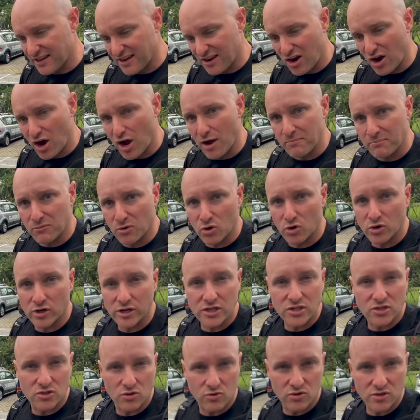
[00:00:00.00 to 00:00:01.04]
I'm more
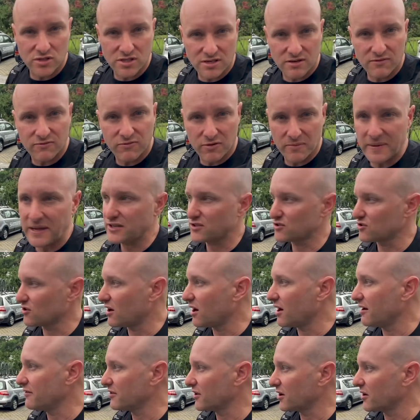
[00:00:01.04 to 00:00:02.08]
exhausted from that
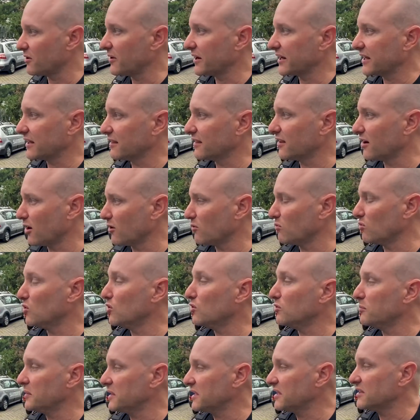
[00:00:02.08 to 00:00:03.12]
drive that I reckon that I
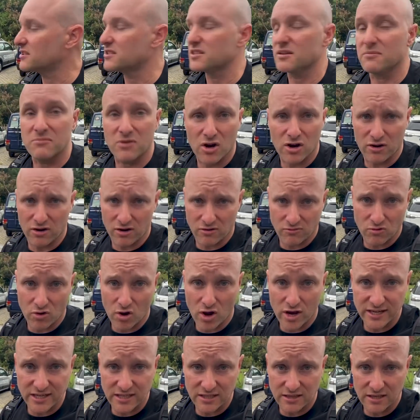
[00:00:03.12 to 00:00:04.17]
will be tomorrow
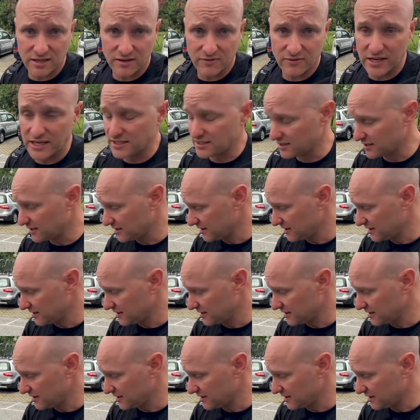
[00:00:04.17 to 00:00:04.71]
riding the event.